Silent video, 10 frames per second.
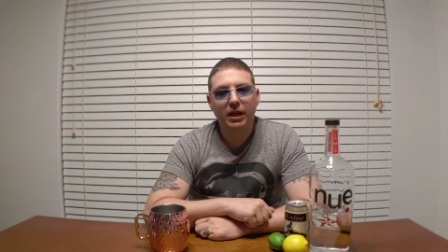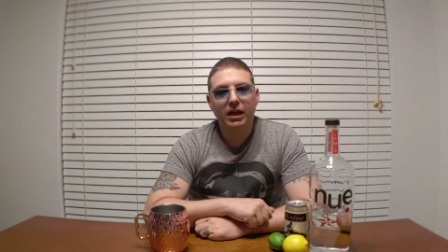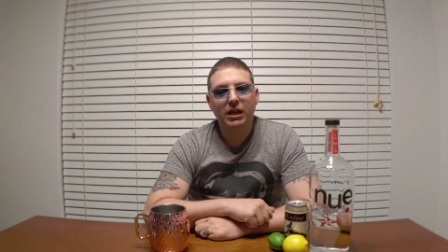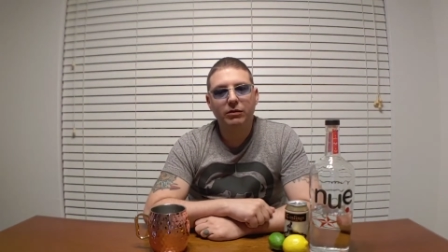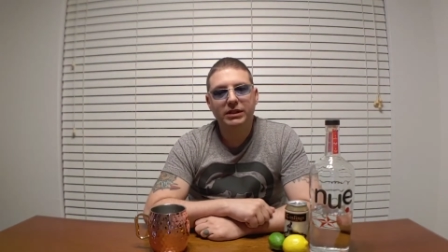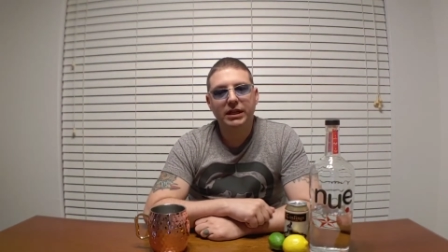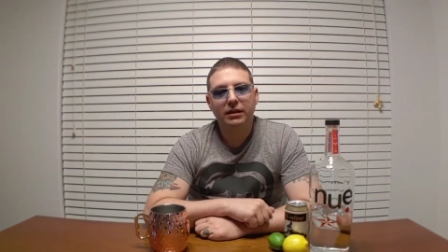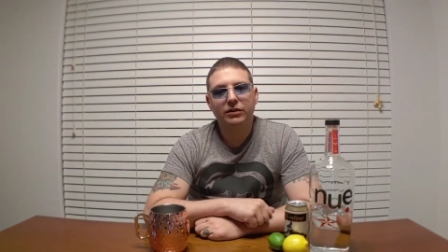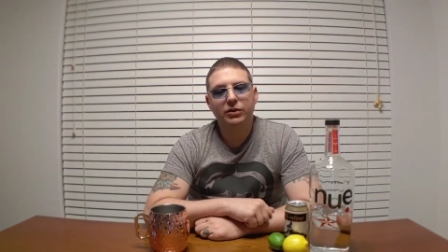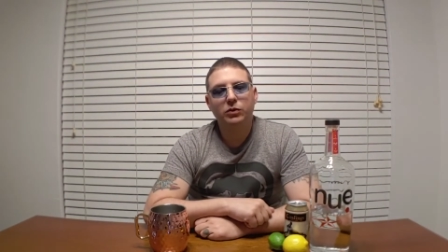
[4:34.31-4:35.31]
He would
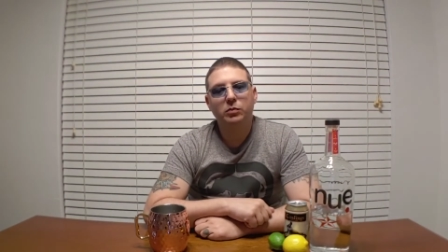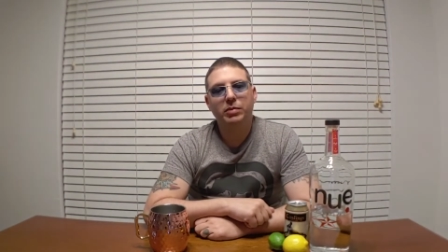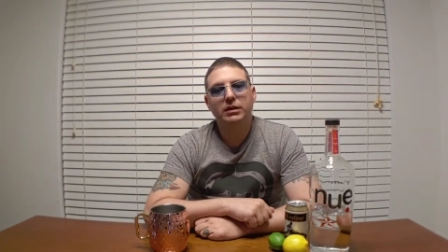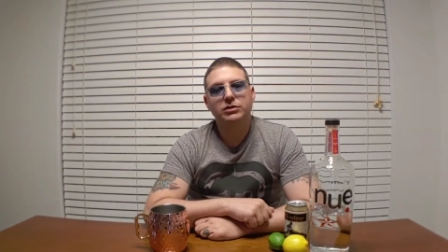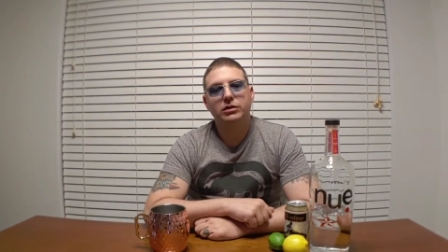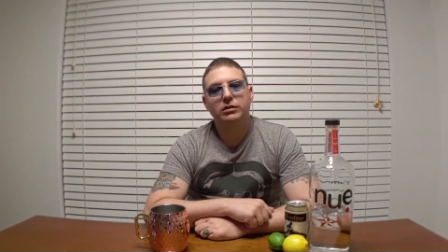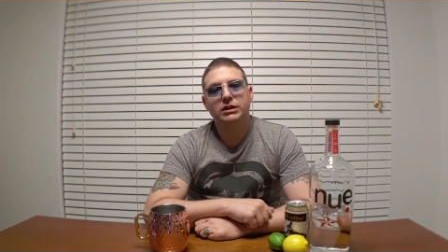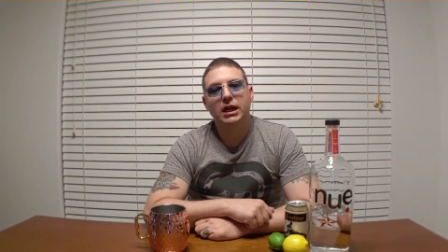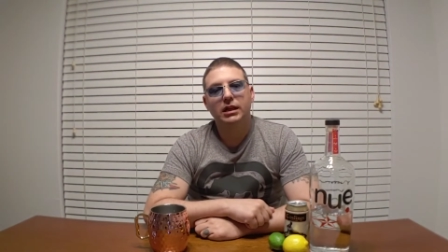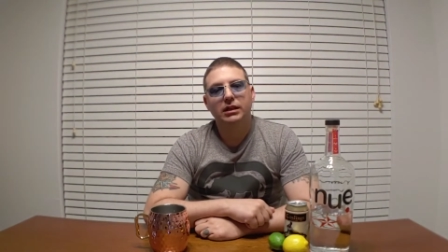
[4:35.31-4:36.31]
take 2
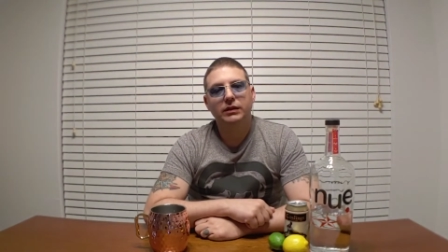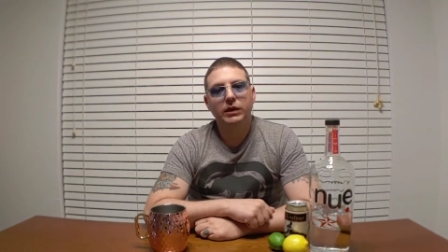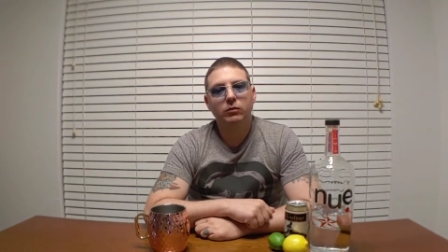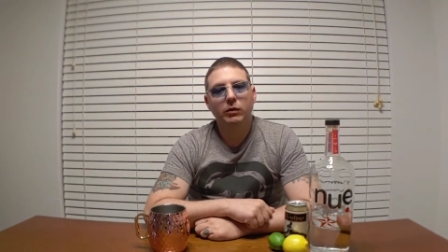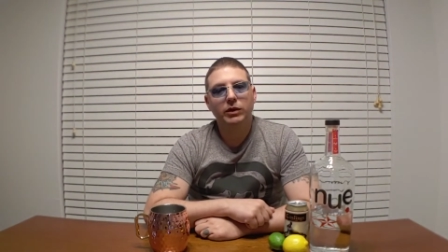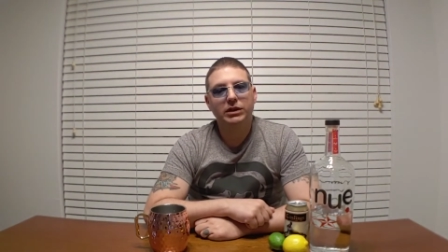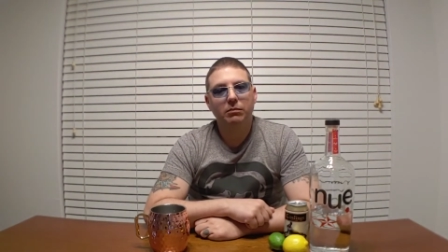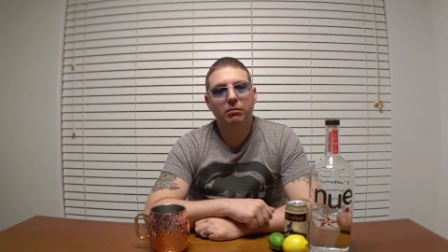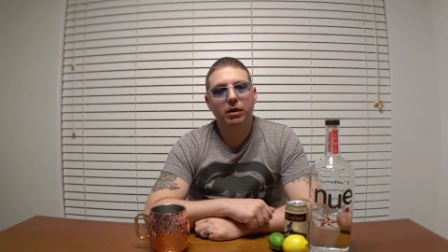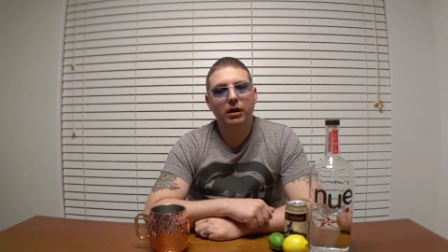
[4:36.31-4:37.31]
pictures, leaving one with the
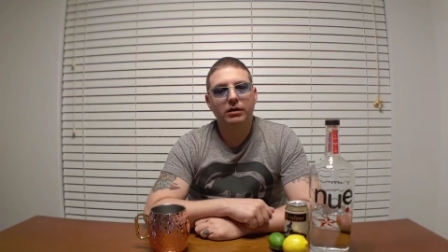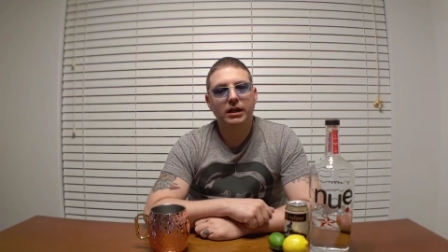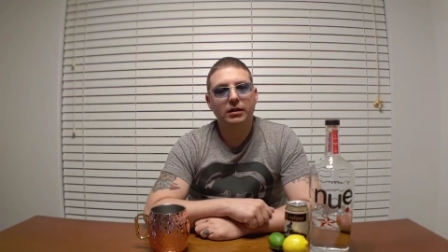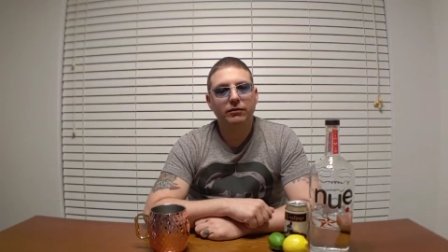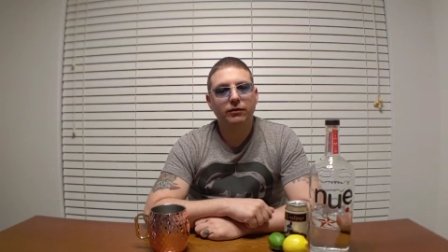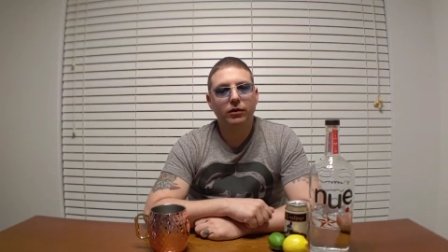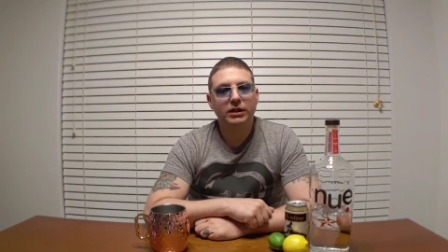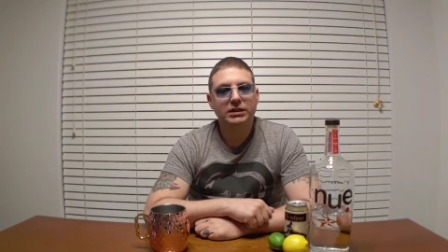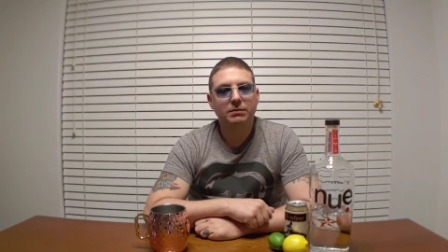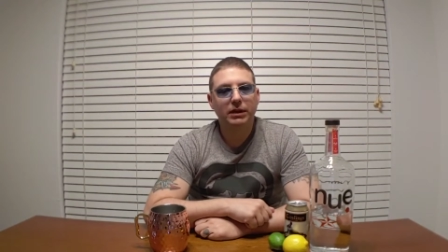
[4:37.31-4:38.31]
bartender for
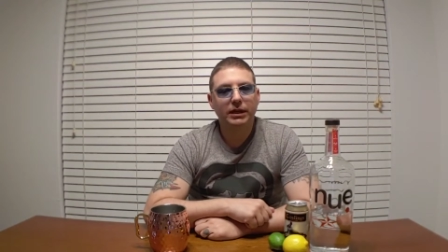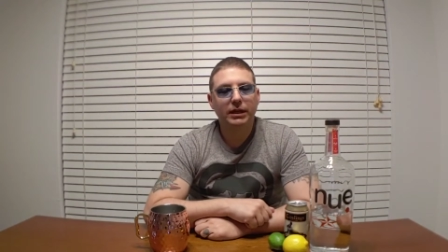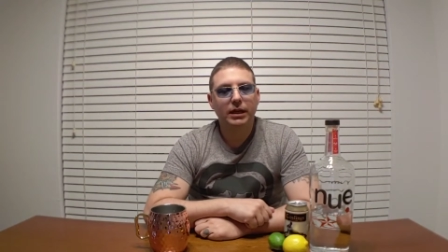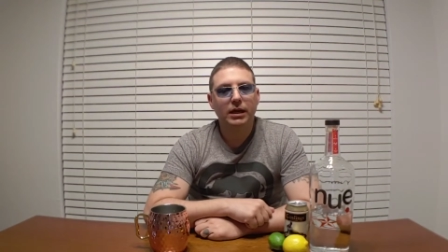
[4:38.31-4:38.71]
display,